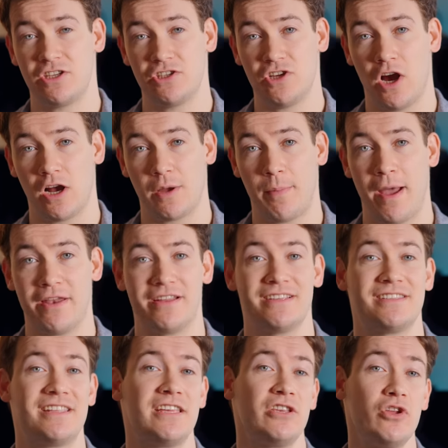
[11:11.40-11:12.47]
to talk about
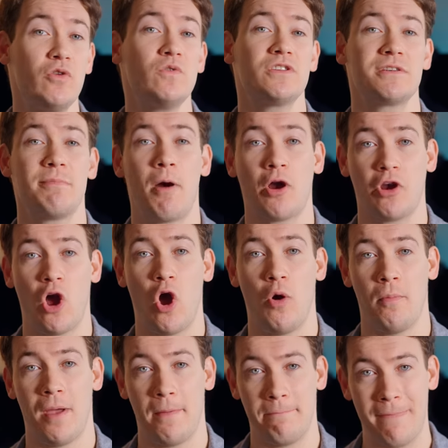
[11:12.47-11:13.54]
is the new Smart
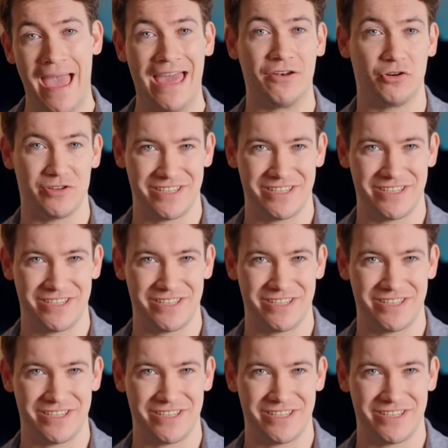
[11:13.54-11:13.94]
Home Matter